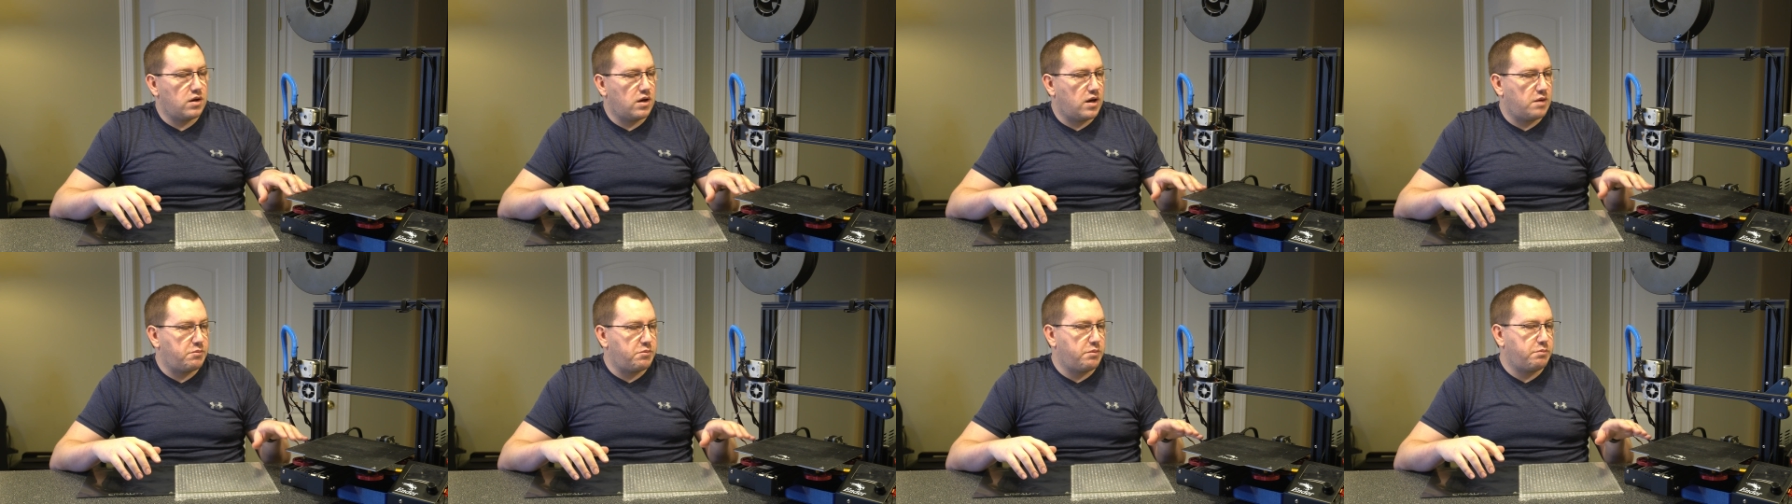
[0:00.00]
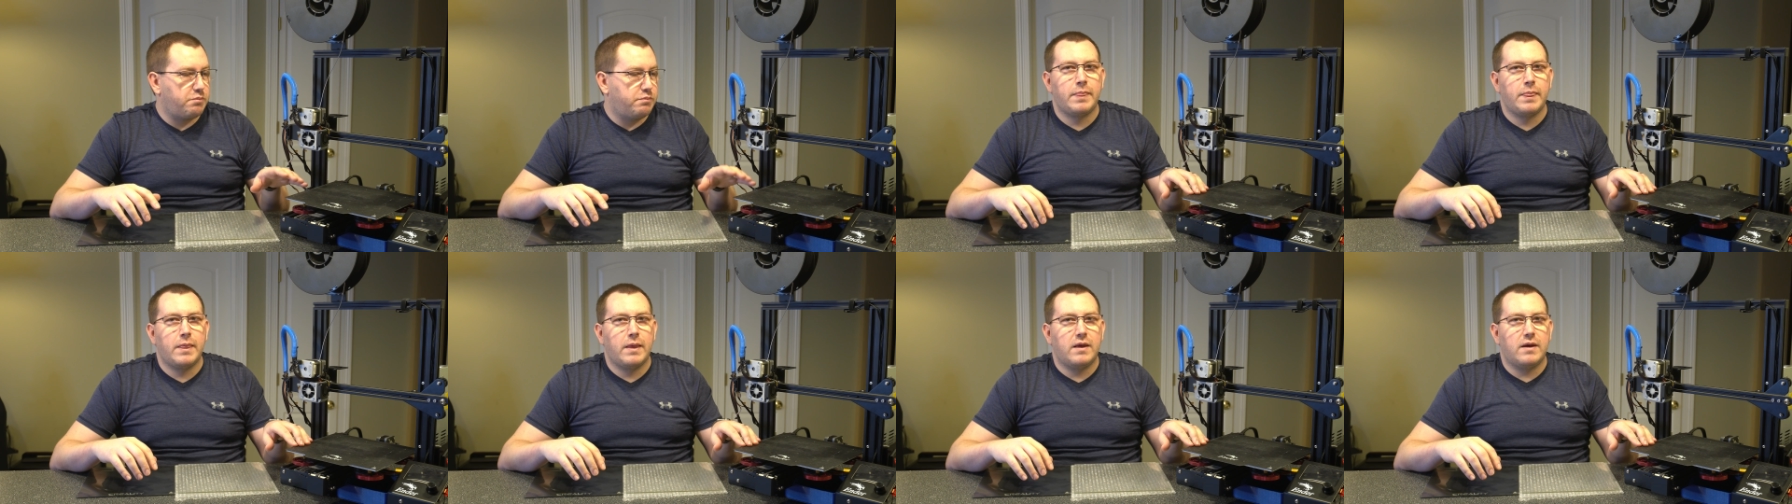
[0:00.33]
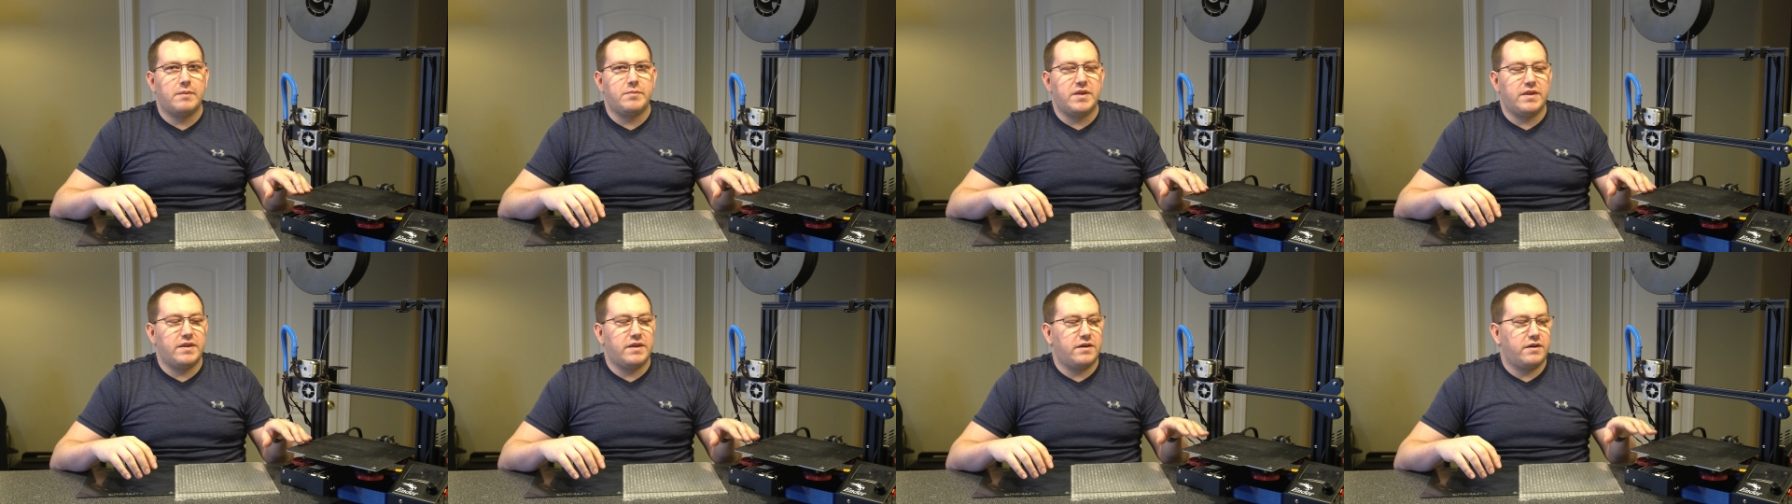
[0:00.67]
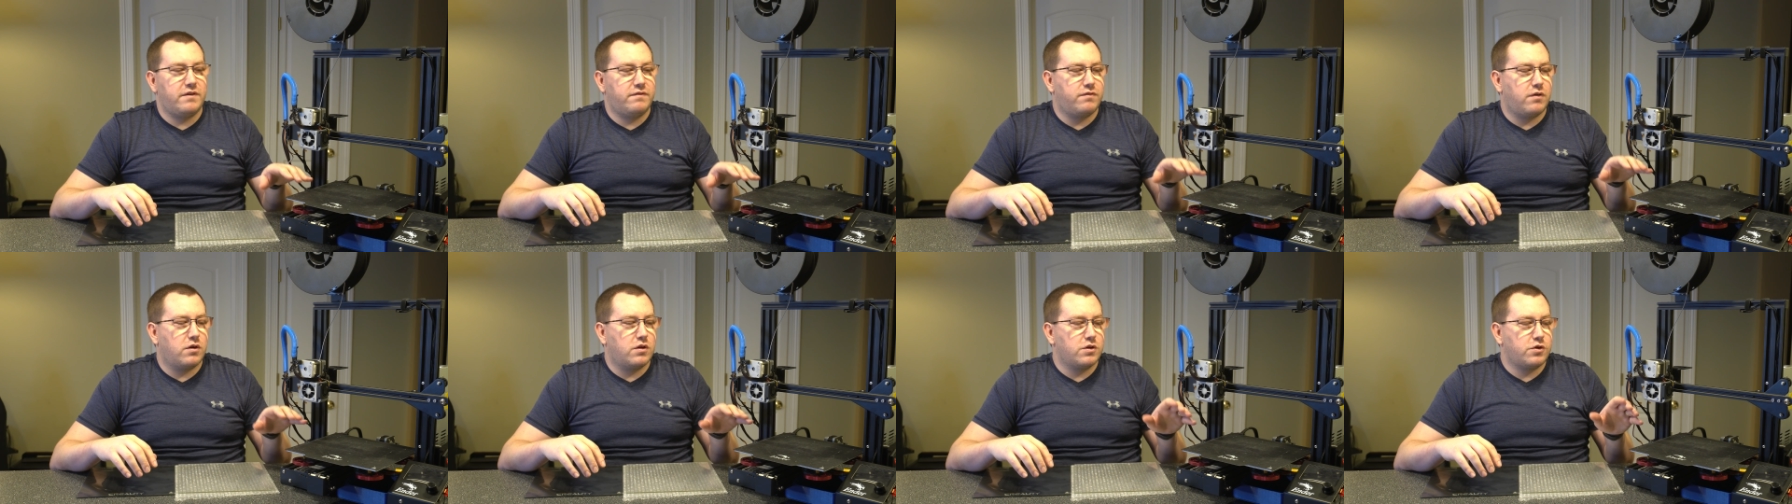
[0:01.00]
Um, I mean, the
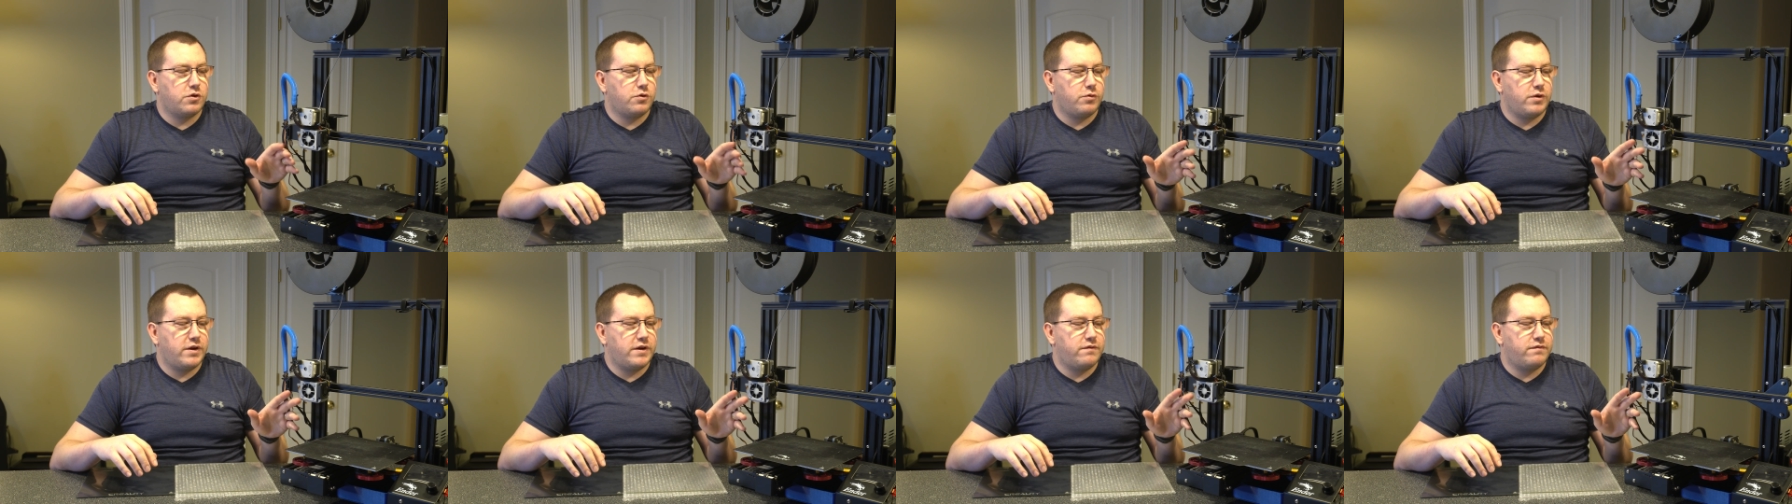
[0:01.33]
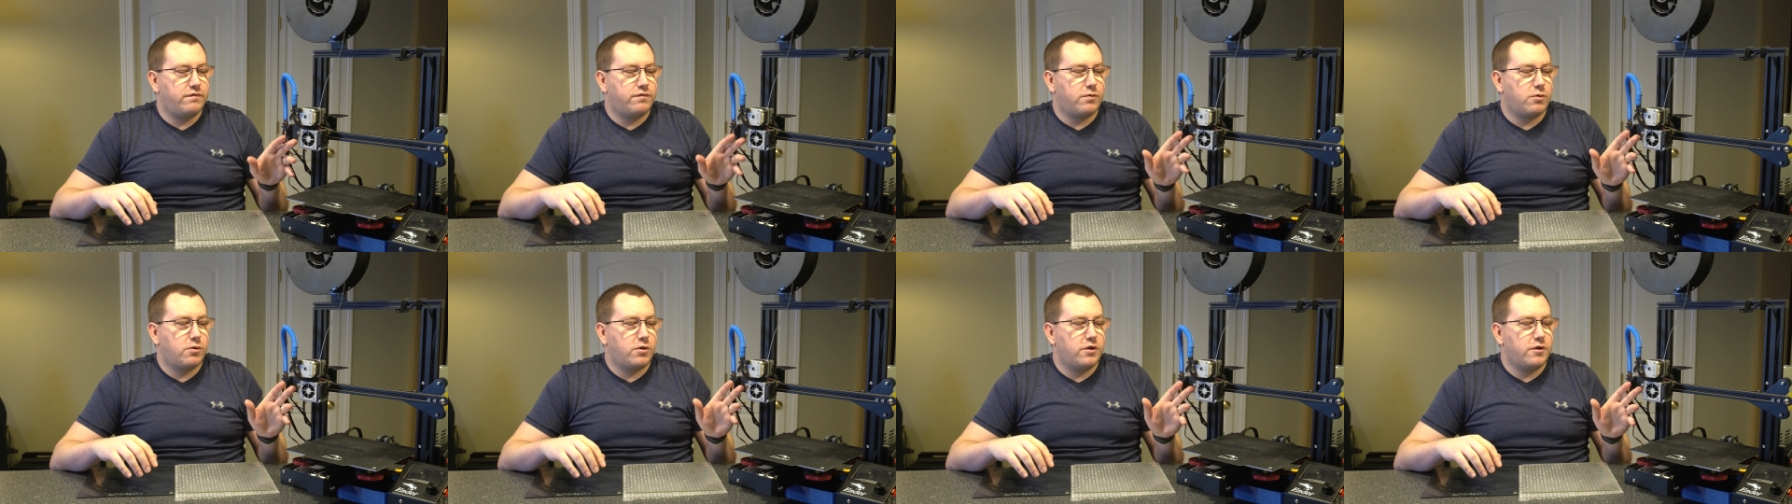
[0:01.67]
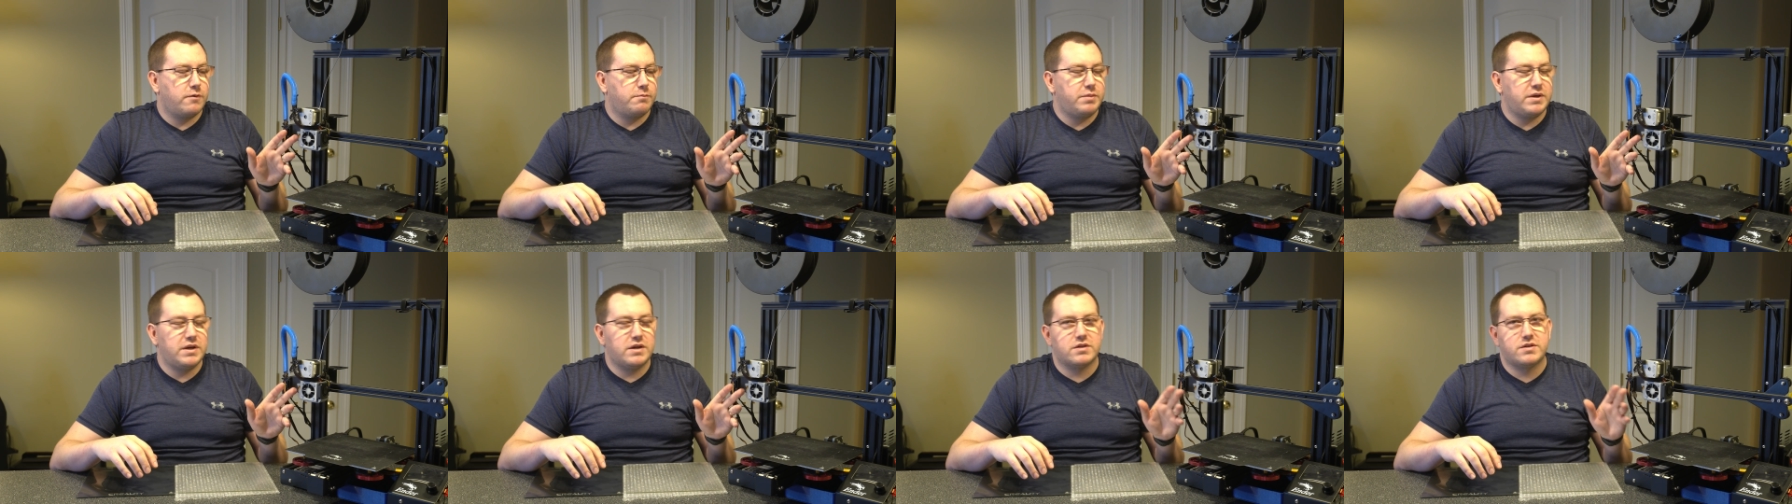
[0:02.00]
default grid for your B